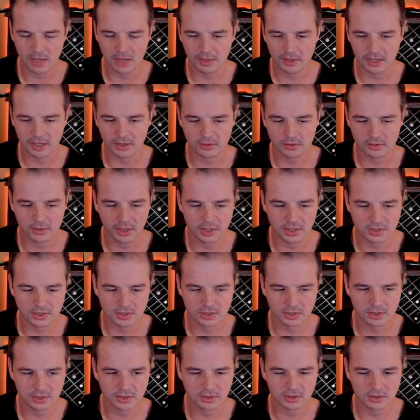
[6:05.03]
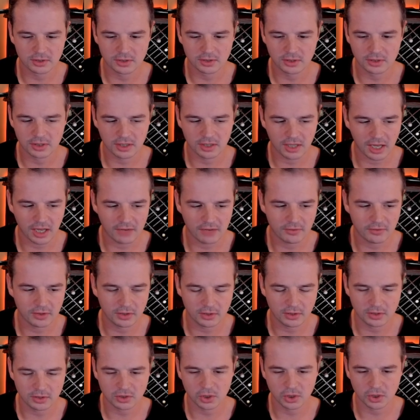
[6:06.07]
out a creature, having the
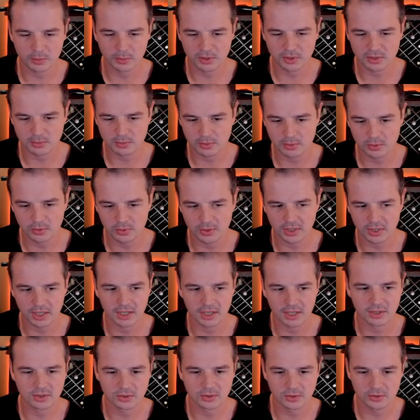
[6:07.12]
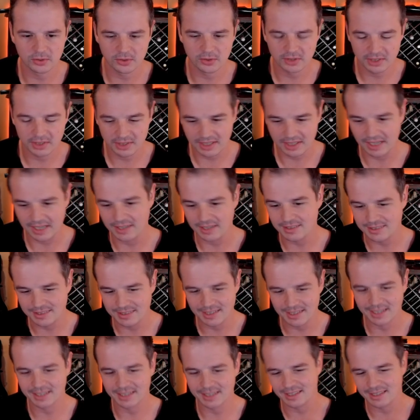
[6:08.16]
Utopia Sprawl countered,
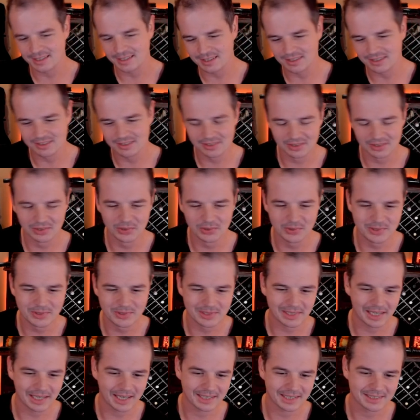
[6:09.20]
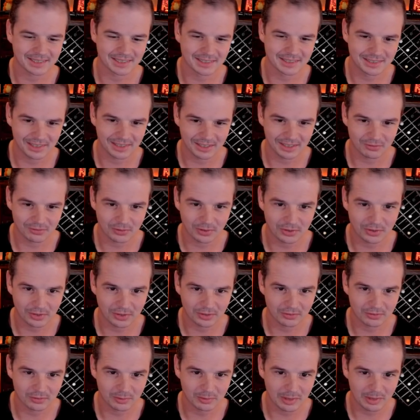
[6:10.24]
and then losing access to everything
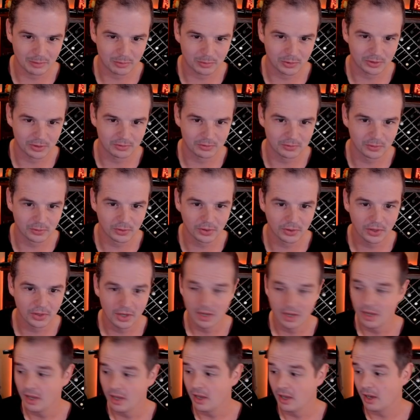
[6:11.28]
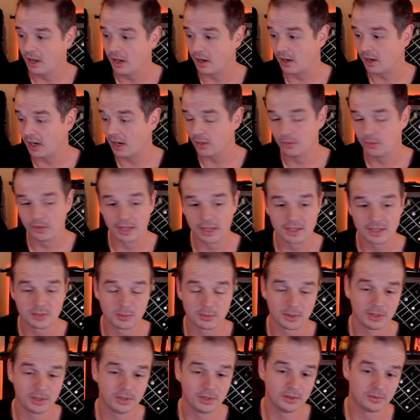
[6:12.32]
from that point forth. Alright, well that's
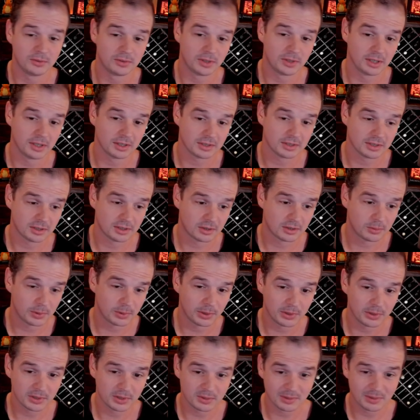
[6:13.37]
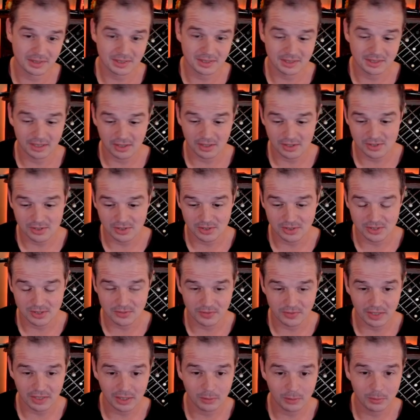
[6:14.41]
pretty good for us. Our opponent spends another turn
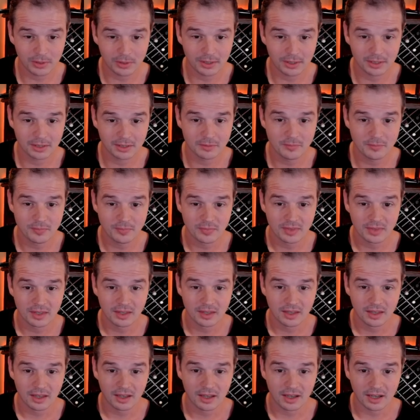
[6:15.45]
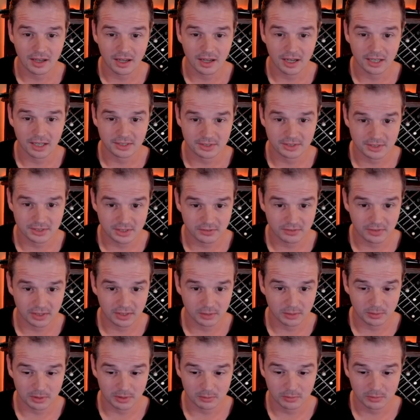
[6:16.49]
developing. Just
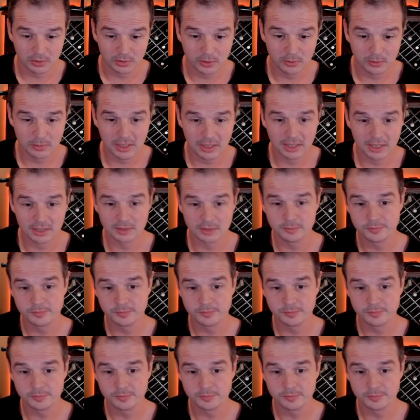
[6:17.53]
developing blue mana.